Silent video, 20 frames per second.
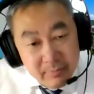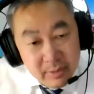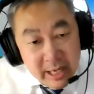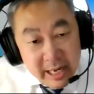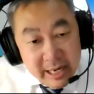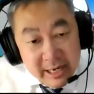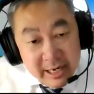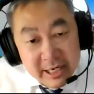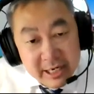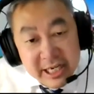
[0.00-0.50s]

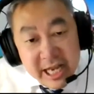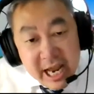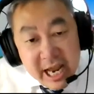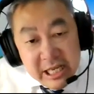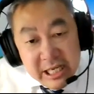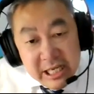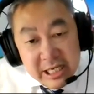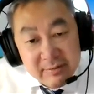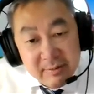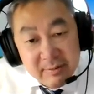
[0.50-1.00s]
another
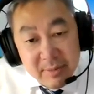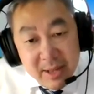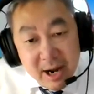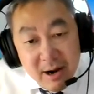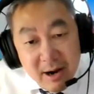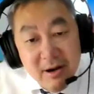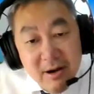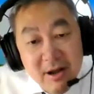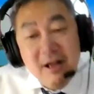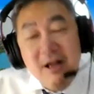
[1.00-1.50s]
10 years from
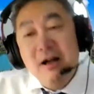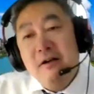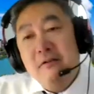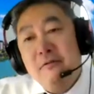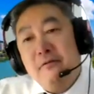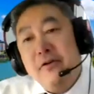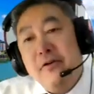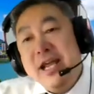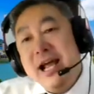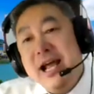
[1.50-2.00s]
now,
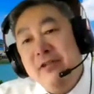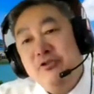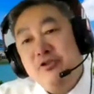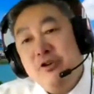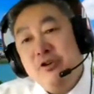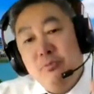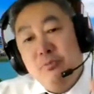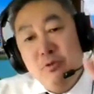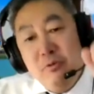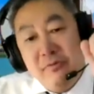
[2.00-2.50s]

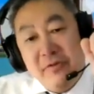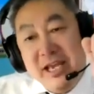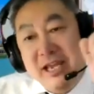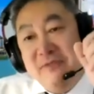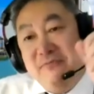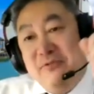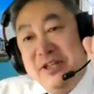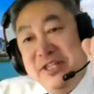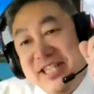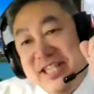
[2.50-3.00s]
300 movies
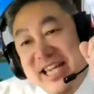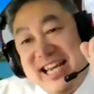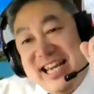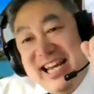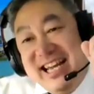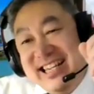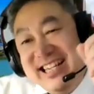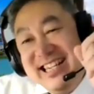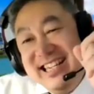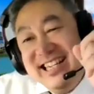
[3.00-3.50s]
in 1 second.